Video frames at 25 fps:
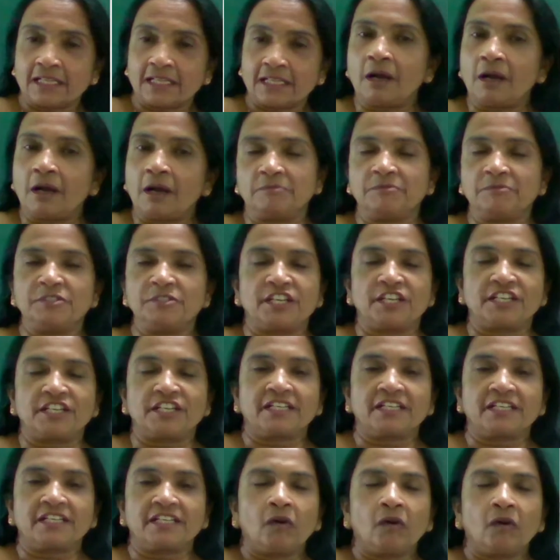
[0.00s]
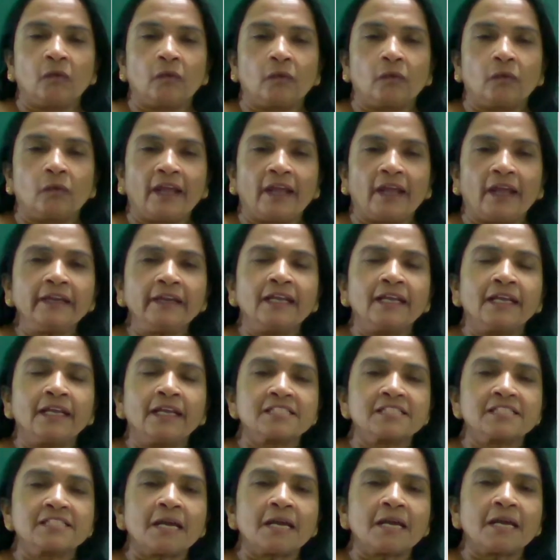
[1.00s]
object. Right?
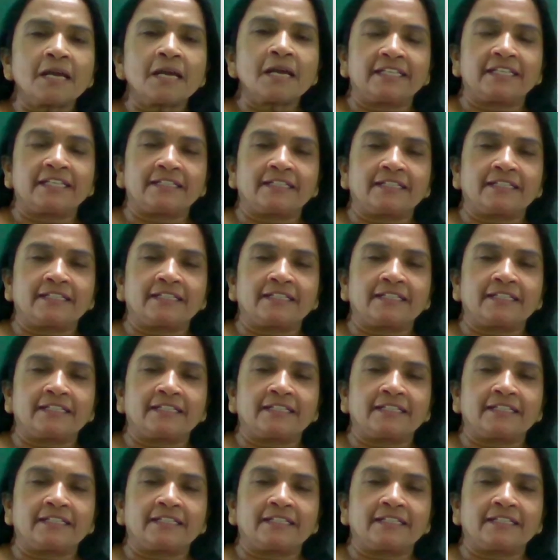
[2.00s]
Subject